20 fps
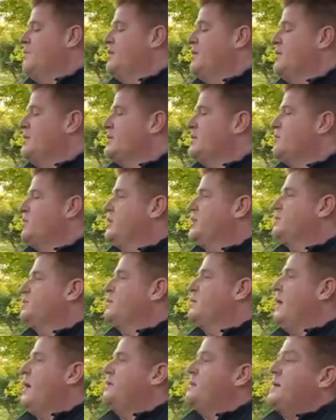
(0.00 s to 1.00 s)
But this one's
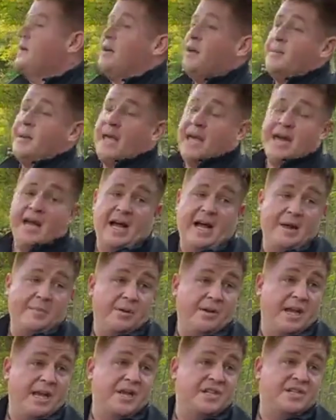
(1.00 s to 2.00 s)
probably coming out of
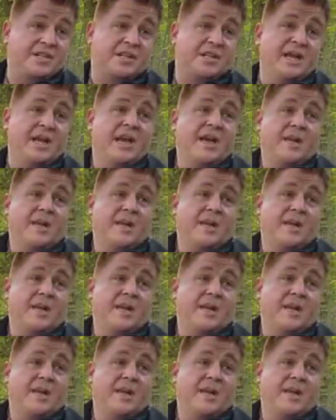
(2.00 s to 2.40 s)
hibernation.